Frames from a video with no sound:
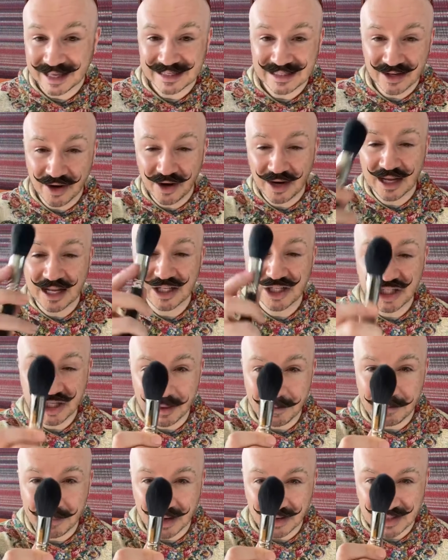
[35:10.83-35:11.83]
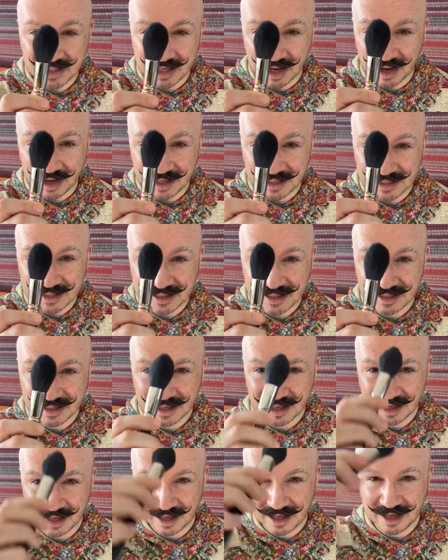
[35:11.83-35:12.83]
like a jumbo size,
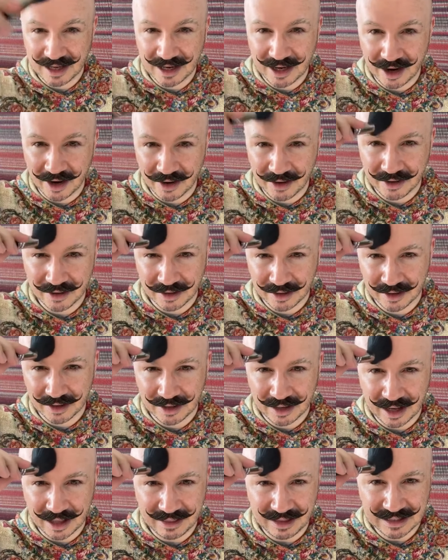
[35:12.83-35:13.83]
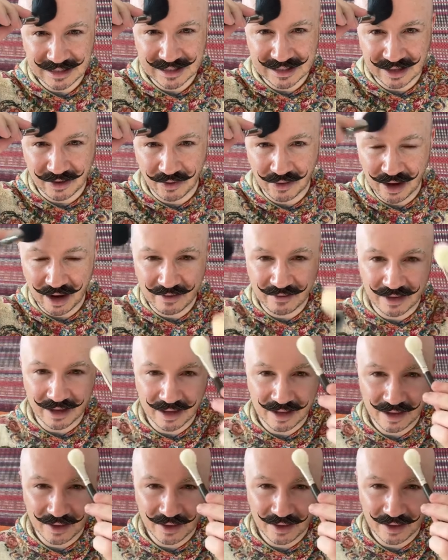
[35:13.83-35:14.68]
you know, like that's all over.